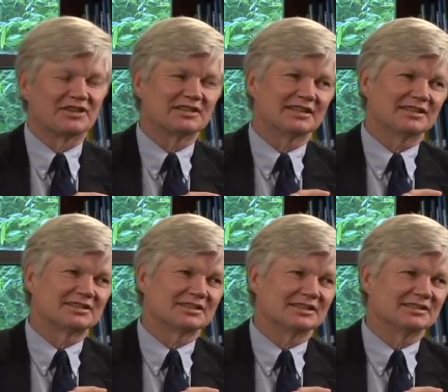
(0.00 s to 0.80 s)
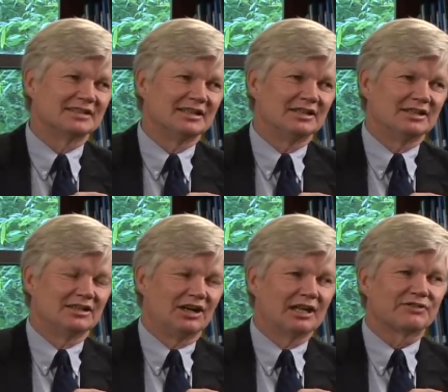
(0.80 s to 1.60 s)
I think that uh,
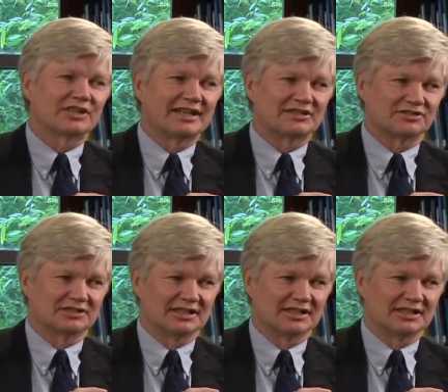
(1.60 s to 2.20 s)
all of our cancer